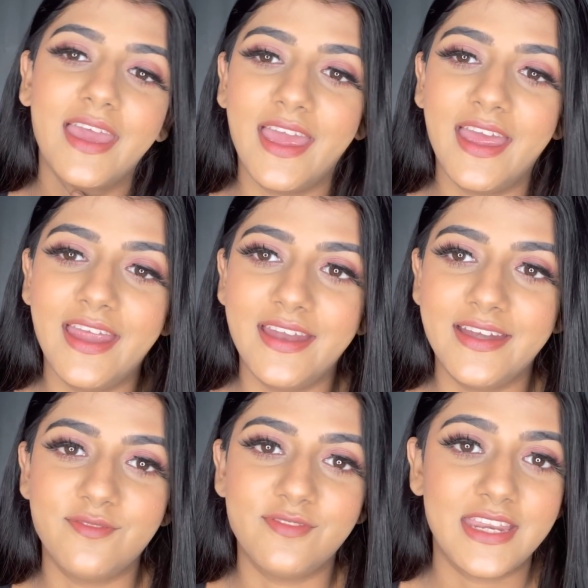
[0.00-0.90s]

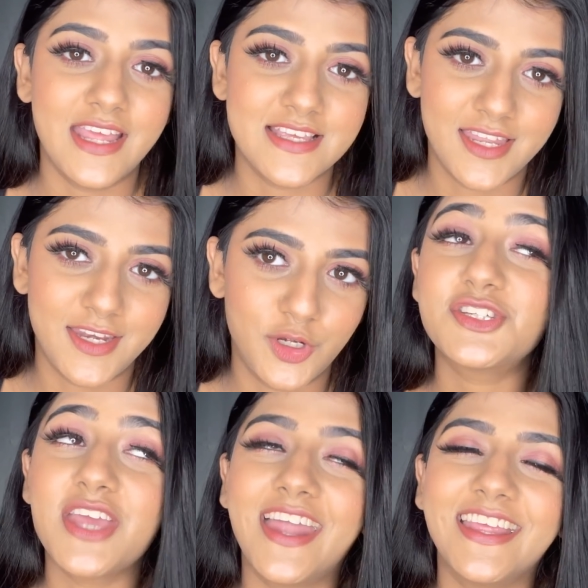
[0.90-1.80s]
and I'm very excited to
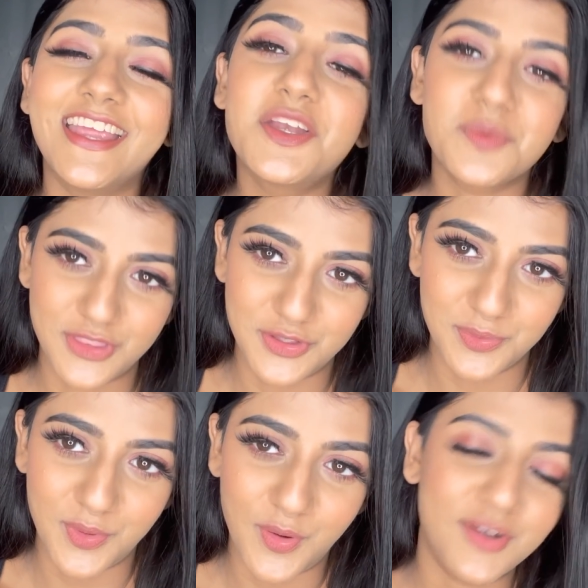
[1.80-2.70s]
be sharing it with you
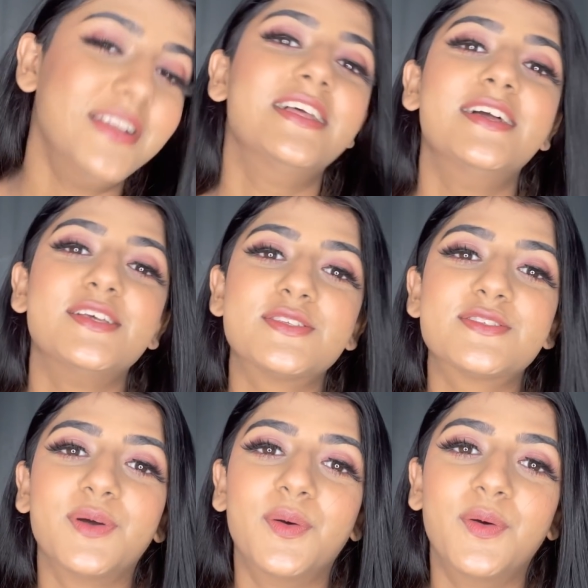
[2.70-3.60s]
all.
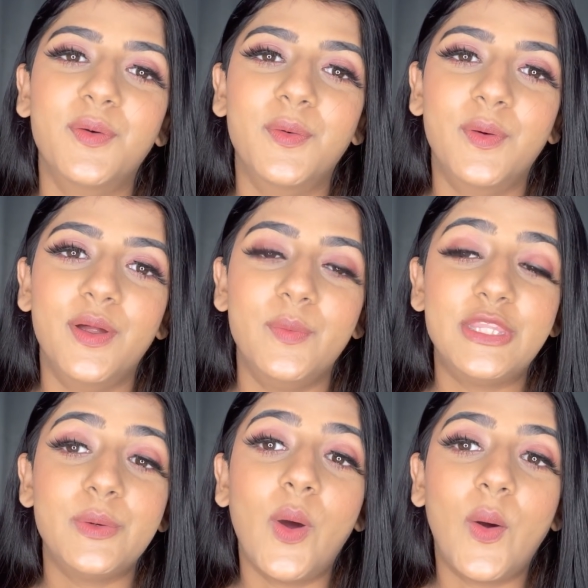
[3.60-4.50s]
So
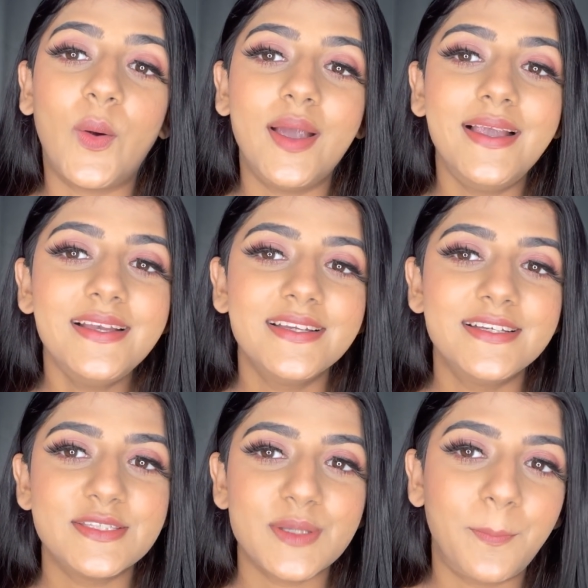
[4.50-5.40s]
with you all,
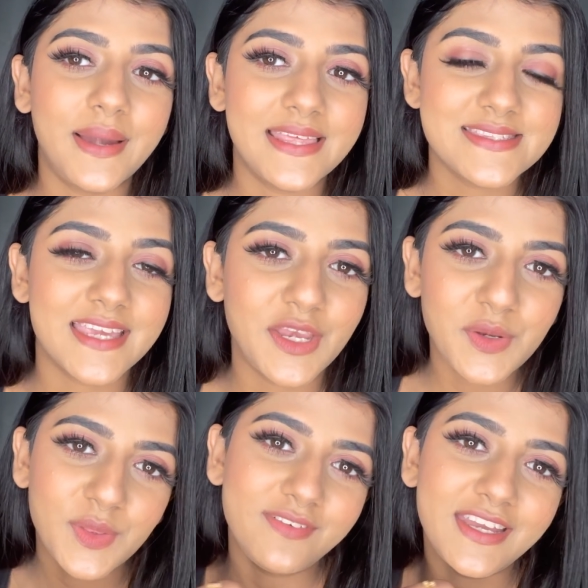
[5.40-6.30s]
so please get
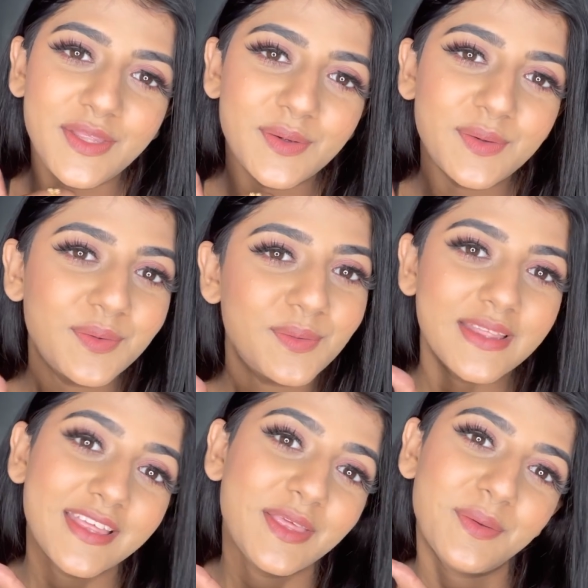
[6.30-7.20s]
into the video.
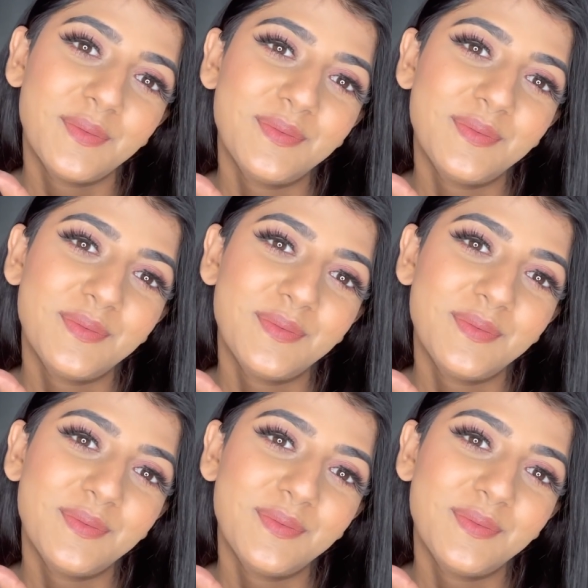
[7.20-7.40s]
Thank you.